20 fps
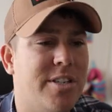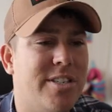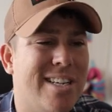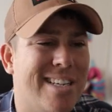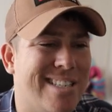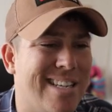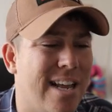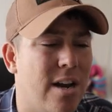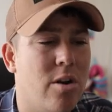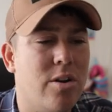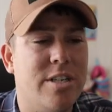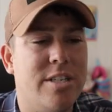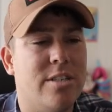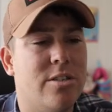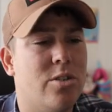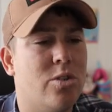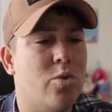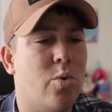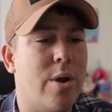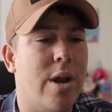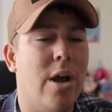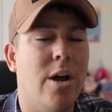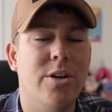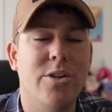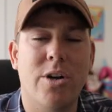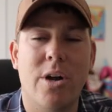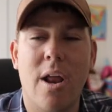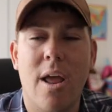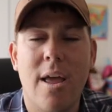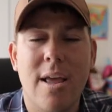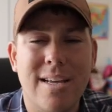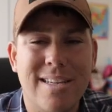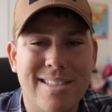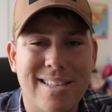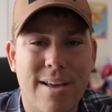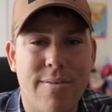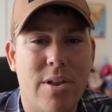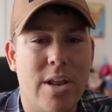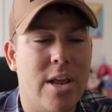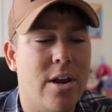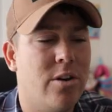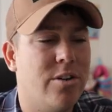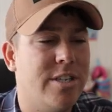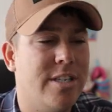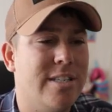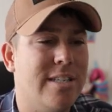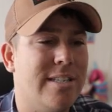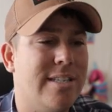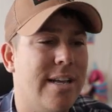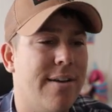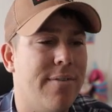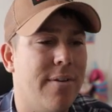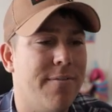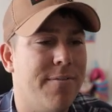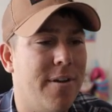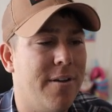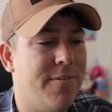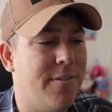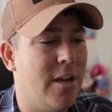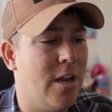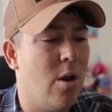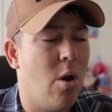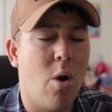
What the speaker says: 6 energies is 300, 7 energies is 750